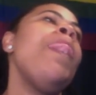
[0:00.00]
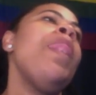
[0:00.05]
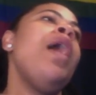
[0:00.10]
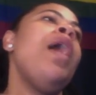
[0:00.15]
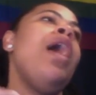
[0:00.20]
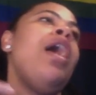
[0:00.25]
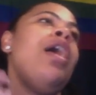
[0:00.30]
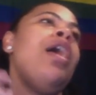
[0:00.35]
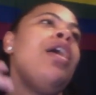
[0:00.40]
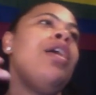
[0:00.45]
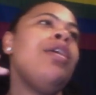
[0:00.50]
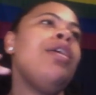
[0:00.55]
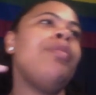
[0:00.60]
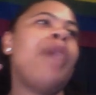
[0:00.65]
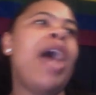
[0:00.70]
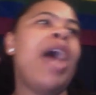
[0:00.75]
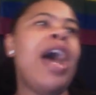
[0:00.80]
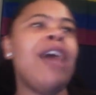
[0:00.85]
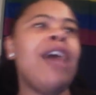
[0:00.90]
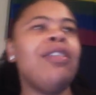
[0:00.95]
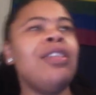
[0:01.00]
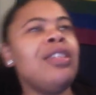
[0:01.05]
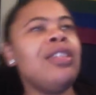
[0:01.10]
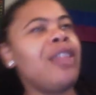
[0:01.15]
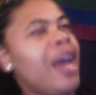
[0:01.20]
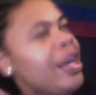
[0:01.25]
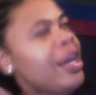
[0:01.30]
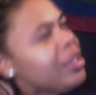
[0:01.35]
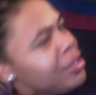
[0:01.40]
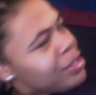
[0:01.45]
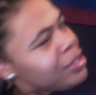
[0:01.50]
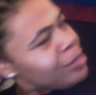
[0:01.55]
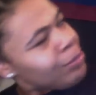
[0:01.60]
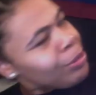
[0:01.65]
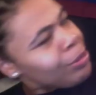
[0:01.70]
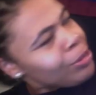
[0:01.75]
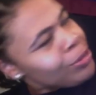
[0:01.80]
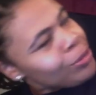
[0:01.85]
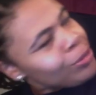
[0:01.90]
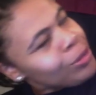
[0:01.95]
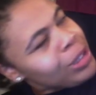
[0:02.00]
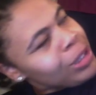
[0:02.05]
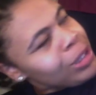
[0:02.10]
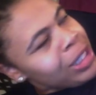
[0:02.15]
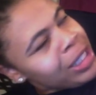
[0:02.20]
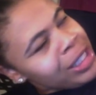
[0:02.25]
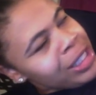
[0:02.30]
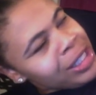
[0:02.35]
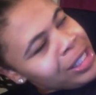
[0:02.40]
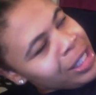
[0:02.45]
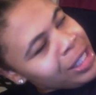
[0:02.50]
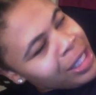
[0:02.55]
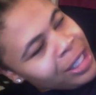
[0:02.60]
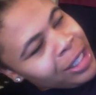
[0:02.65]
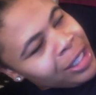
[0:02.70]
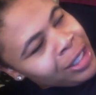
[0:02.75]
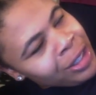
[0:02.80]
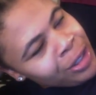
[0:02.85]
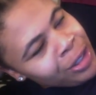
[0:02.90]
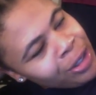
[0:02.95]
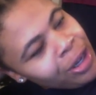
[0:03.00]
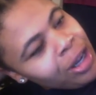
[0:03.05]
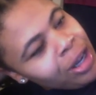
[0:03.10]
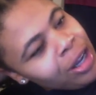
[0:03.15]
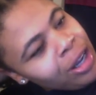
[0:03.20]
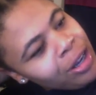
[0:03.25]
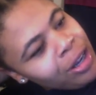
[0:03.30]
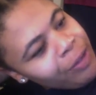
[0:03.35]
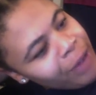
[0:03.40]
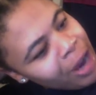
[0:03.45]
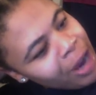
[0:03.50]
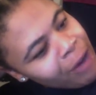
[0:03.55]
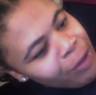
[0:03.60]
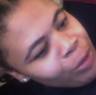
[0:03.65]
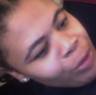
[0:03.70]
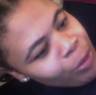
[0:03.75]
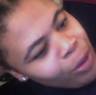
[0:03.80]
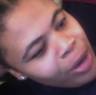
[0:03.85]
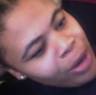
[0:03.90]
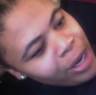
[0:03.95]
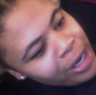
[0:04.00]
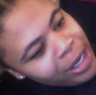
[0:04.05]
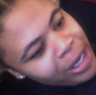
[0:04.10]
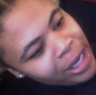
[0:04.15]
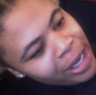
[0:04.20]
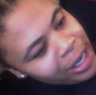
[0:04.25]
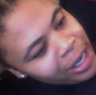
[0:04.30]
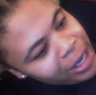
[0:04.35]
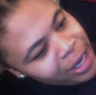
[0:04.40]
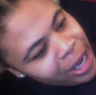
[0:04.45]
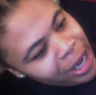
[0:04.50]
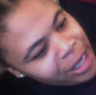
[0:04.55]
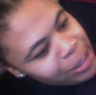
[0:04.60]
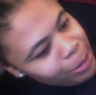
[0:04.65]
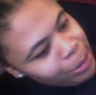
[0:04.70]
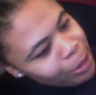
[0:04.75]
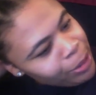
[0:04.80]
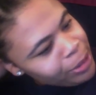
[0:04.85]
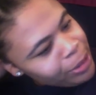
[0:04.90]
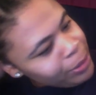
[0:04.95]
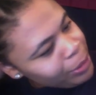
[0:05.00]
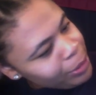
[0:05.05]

um have this like little spiritual cleansing of everyone and they supposed to be